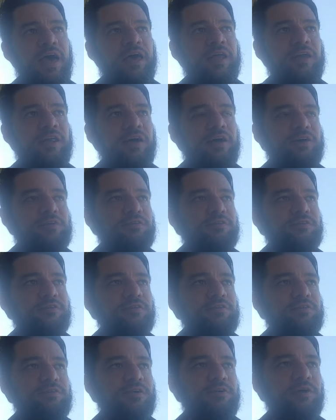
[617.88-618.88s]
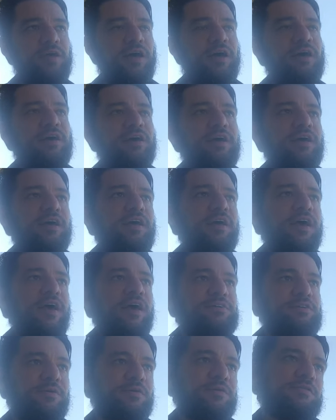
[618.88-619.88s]
N, actually. So yeah,
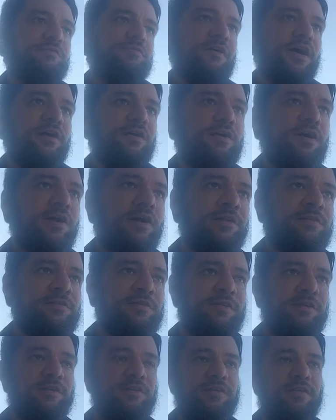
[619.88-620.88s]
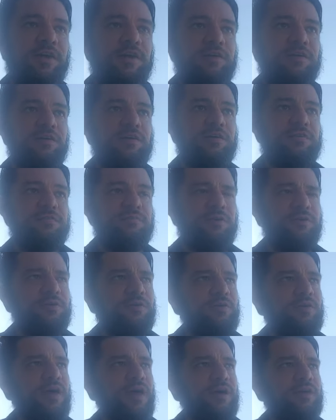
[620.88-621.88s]
so it's the final consonant in that case.
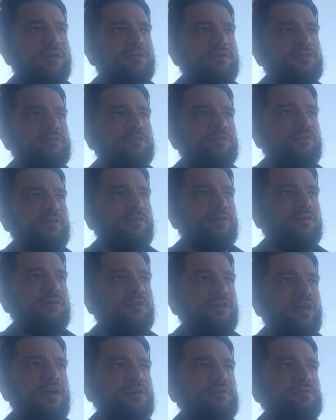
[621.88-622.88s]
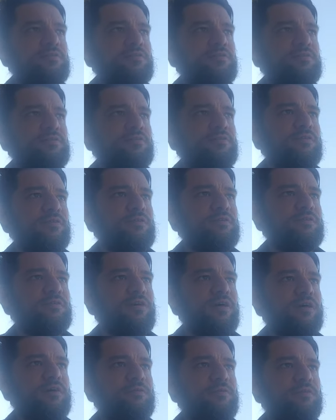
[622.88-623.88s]
Although N is nasal, so let's
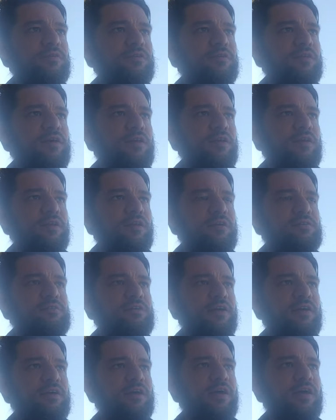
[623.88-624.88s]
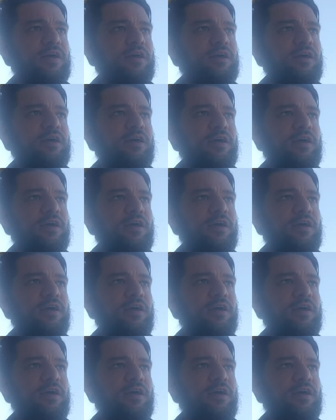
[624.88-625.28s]
try it with, let's say, kick.